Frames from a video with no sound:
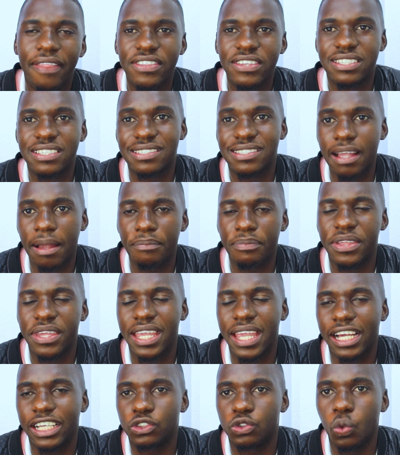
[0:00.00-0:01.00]
This is
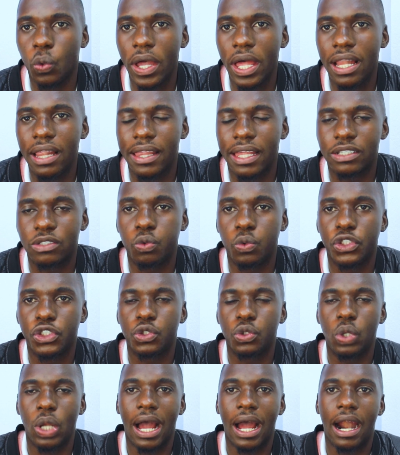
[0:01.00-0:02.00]
something as well that we
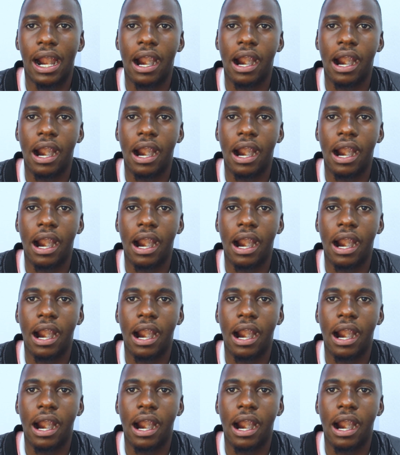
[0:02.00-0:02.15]
should